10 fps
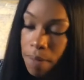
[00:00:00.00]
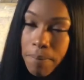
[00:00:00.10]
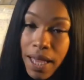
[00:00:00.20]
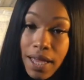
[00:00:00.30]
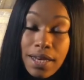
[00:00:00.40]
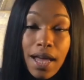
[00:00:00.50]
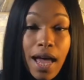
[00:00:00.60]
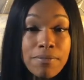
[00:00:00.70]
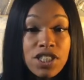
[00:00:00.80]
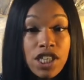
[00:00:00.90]
But
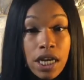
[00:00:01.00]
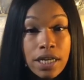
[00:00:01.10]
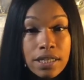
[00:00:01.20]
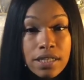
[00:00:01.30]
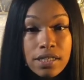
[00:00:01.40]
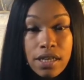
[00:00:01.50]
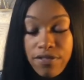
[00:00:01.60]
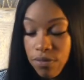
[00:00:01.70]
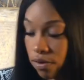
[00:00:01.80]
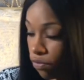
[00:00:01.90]
I'm sharing this
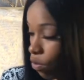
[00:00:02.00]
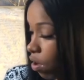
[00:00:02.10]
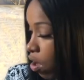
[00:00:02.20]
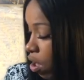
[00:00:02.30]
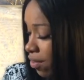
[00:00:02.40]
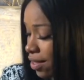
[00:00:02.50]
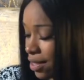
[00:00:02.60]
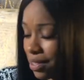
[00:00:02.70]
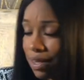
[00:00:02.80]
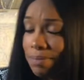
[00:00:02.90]
gift with you all. This
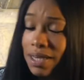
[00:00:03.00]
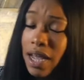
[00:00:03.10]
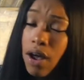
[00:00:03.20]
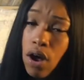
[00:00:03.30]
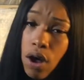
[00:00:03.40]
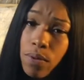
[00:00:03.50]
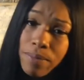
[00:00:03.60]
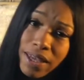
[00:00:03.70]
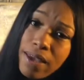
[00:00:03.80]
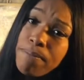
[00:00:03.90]
is something that all
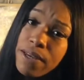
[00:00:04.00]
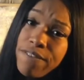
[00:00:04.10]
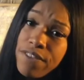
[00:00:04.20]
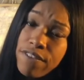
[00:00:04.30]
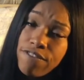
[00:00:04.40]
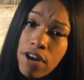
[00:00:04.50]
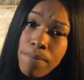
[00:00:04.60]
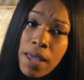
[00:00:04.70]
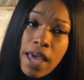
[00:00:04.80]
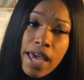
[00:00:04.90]
women can benefit from.
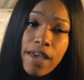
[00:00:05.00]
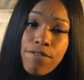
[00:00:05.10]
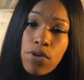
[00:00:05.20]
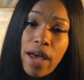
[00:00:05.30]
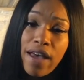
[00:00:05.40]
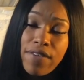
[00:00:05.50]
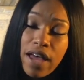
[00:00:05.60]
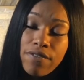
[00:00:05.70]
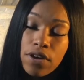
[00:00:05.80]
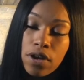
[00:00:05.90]
If you have
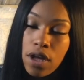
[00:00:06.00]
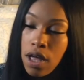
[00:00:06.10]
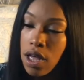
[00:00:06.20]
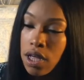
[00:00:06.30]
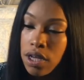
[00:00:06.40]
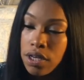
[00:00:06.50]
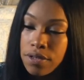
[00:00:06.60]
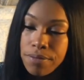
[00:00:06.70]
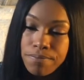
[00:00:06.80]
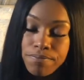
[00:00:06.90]
ever
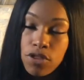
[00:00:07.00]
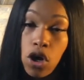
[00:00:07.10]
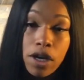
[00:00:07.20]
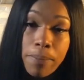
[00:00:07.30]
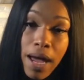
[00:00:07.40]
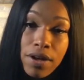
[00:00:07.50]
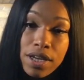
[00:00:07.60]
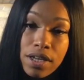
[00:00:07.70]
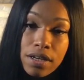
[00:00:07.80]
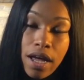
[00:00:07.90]
thought about
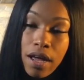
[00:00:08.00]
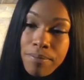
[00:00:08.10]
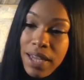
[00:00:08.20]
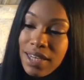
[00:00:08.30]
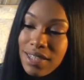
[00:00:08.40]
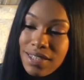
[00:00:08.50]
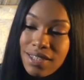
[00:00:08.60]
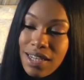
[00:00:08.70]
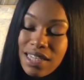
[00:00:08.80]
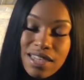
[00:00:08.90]
it,
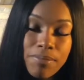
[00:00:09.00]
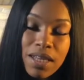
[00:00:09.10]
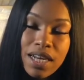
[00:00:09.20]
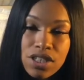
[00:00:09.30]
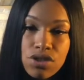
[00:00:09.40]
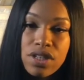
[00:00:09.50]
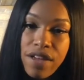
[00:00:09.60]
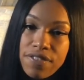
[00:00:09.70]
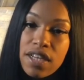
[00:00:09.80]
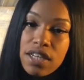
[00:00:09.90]
it's something that you
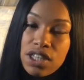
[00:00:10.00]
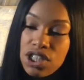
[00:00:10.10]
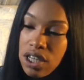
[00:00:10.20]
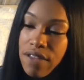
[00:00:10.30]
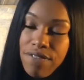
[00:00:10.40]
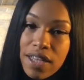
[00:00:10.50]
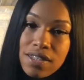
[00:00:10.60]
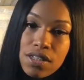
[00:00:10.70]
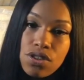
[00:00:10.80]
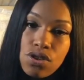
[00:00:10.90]
definitely should
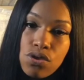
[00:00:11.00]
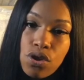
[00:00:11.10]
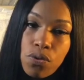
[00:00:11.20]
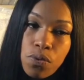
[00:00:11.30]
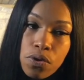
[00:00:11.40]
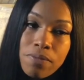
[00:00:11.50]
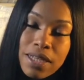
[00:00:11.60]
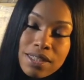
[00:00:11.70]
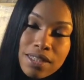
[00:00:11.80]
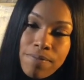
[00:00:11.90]
invest into. Your womb
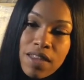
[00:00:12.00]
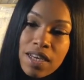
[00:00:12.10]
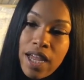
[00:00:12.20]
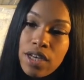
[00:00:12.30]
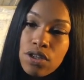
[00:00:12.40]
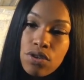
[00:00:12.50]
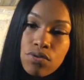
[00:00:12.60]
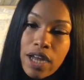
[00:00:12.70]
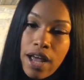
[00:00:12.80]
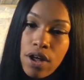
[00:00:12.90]
is something that you
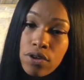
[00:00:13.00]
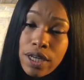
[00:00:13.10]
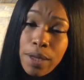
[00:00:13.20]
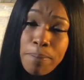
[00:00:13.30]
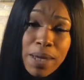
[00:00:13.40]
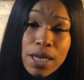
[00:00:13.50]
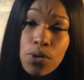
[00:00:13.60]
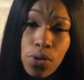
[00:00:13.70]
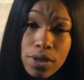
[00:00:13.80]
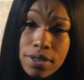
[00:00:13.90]
not only beat
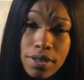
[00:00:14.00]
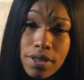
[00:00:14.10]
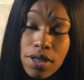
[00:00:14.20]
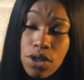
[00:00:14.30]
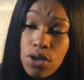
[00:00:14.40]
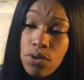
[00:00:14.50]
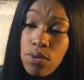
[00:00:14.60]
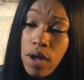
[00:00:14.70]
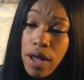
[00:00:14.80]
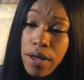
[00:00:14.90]
on, you